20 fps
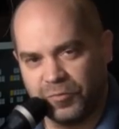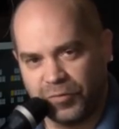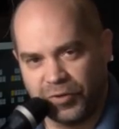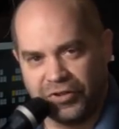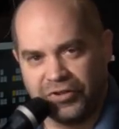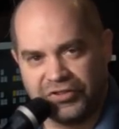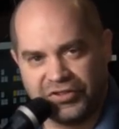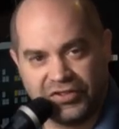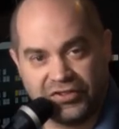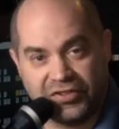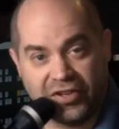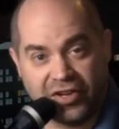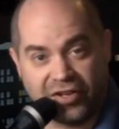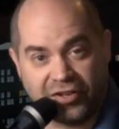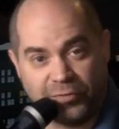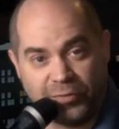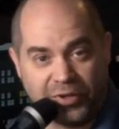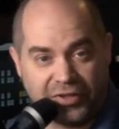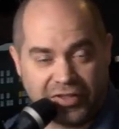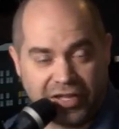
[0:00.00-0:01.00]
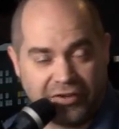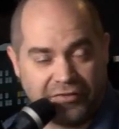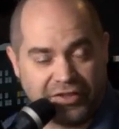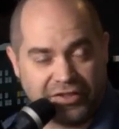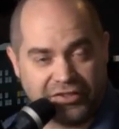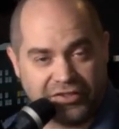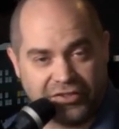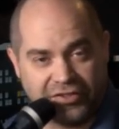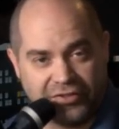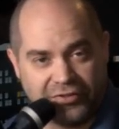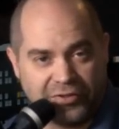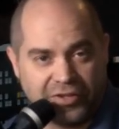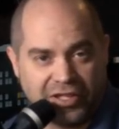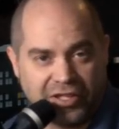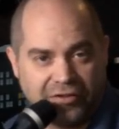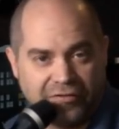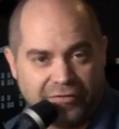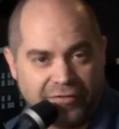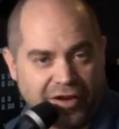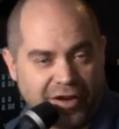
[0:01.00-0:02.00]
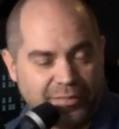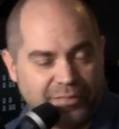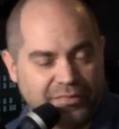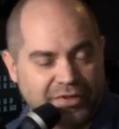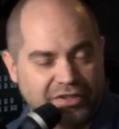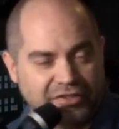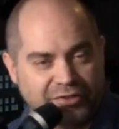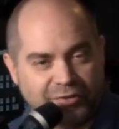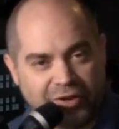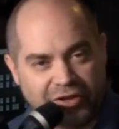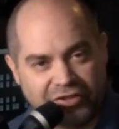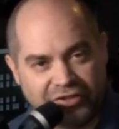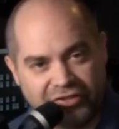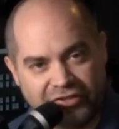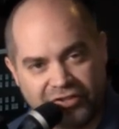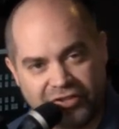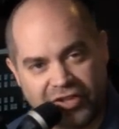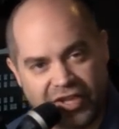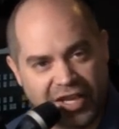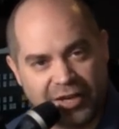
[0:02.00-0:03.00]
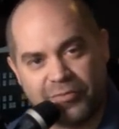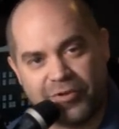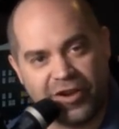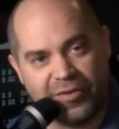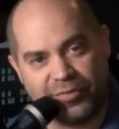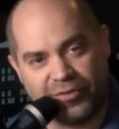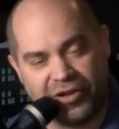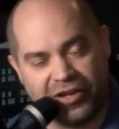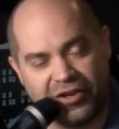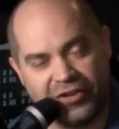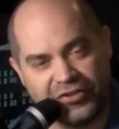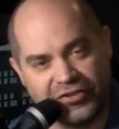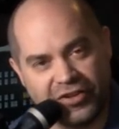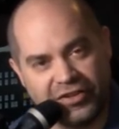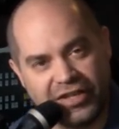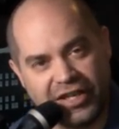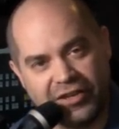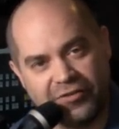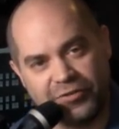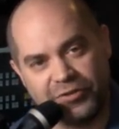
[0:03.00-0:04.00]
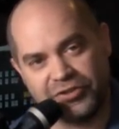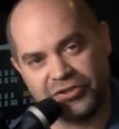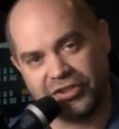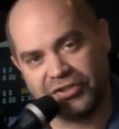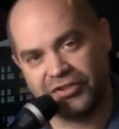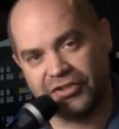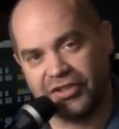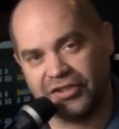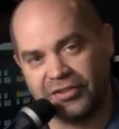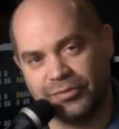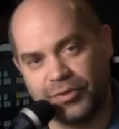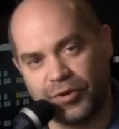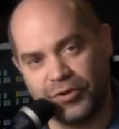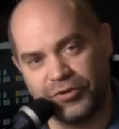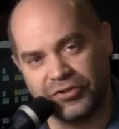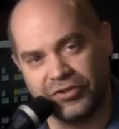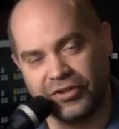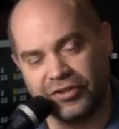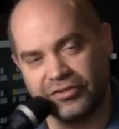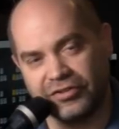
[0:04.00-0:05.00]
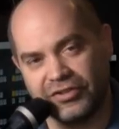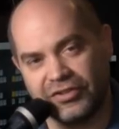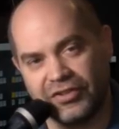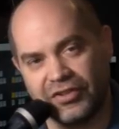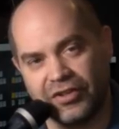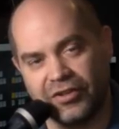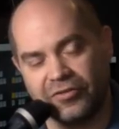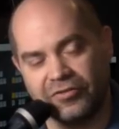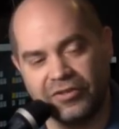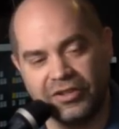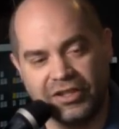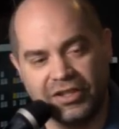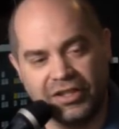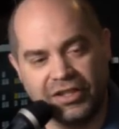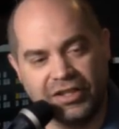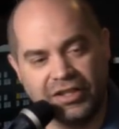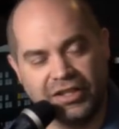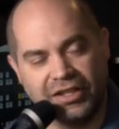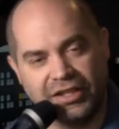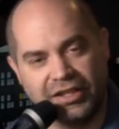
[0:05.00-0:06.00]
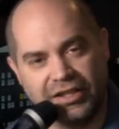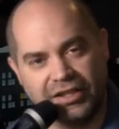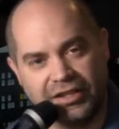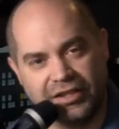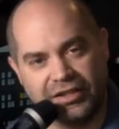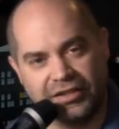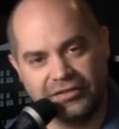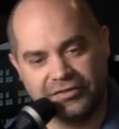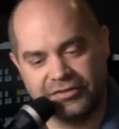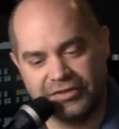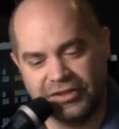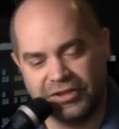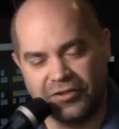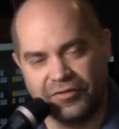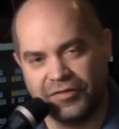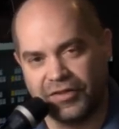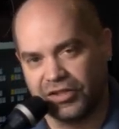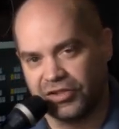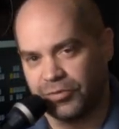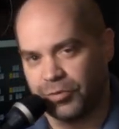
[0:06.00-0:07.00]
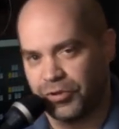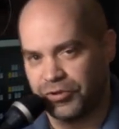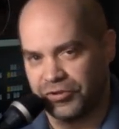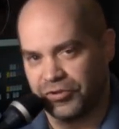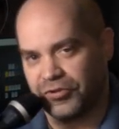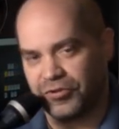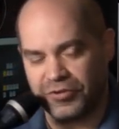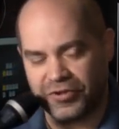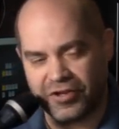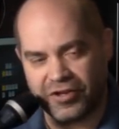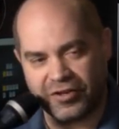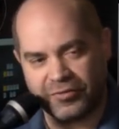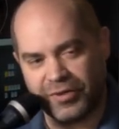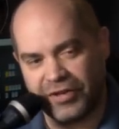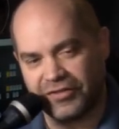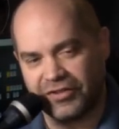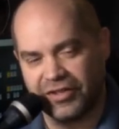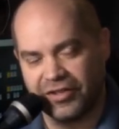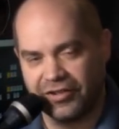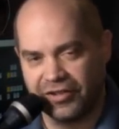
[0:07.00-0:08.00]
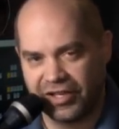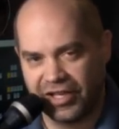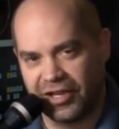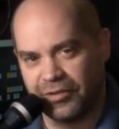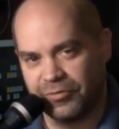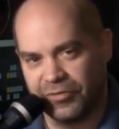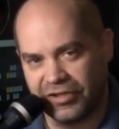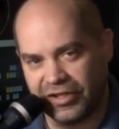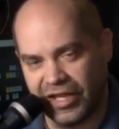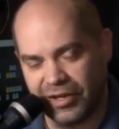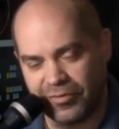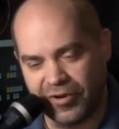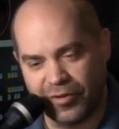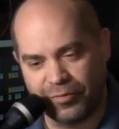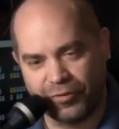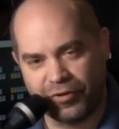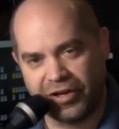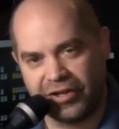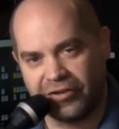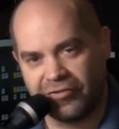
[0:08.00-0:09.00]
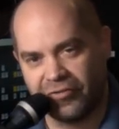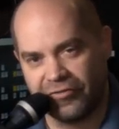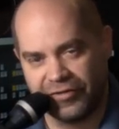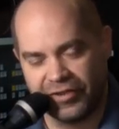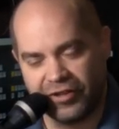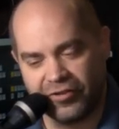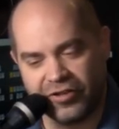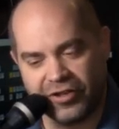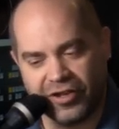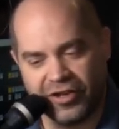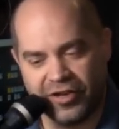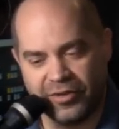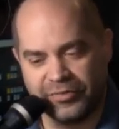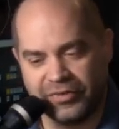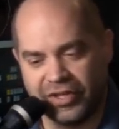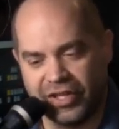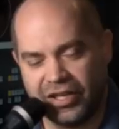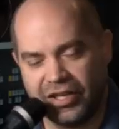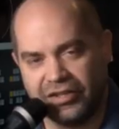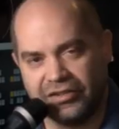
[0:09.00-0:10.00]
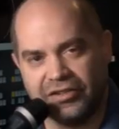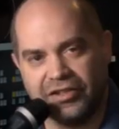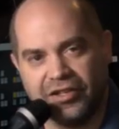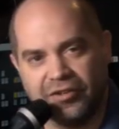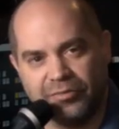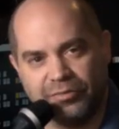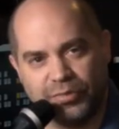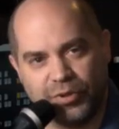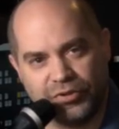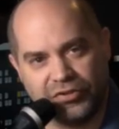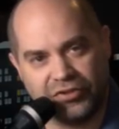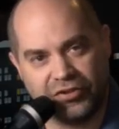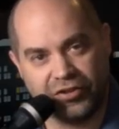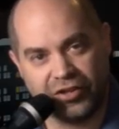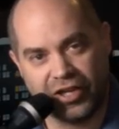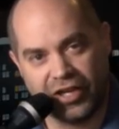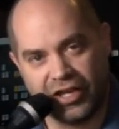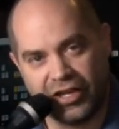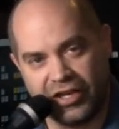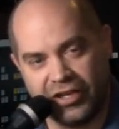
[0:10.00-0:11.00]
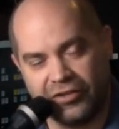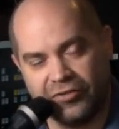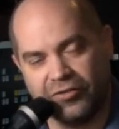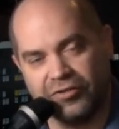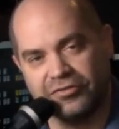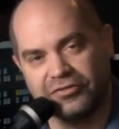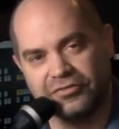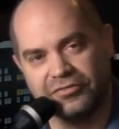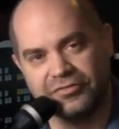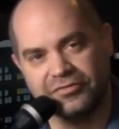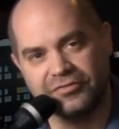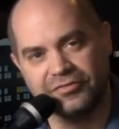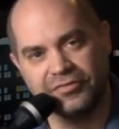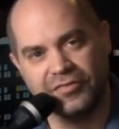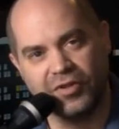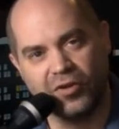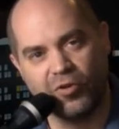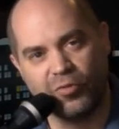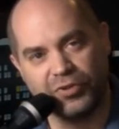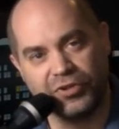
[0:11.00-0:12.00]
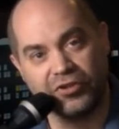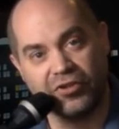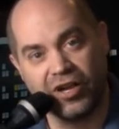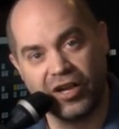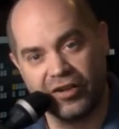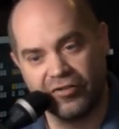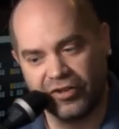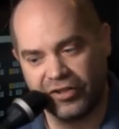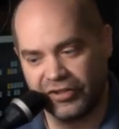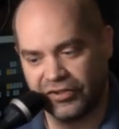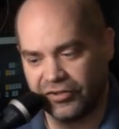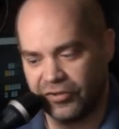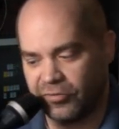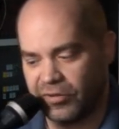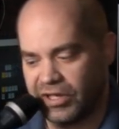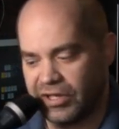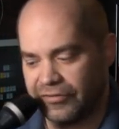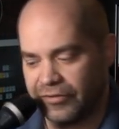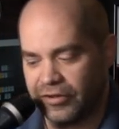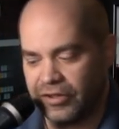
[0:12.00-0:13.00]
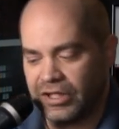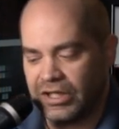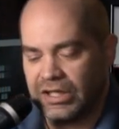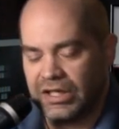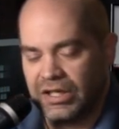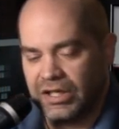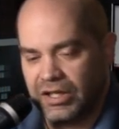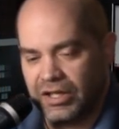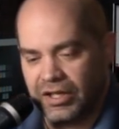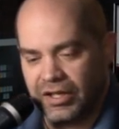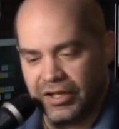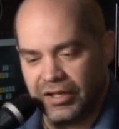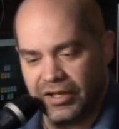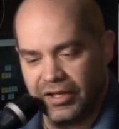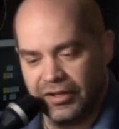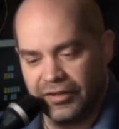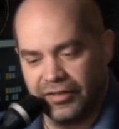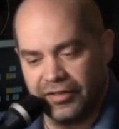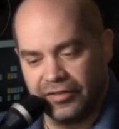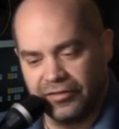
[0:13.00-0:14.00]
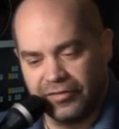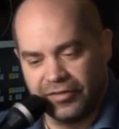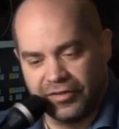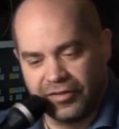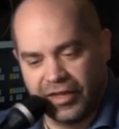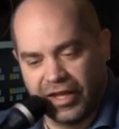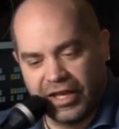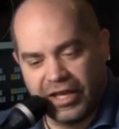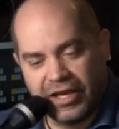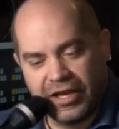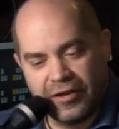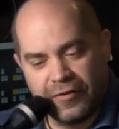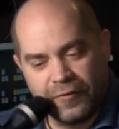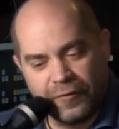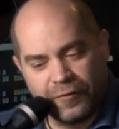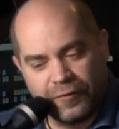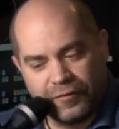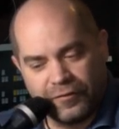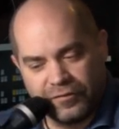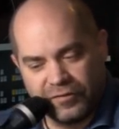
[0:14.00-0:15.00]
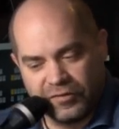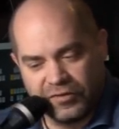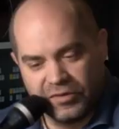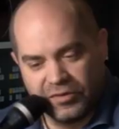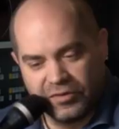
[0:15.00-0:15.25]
we're stuck with having to give up instructions to camera operators on how to adjust the exposure. So. Uh, you know, if the exposure's too dark, we have to tell the cam camera operator over the intercom, hey, you know, boost your gain or open your iris or whatever. Uh, they have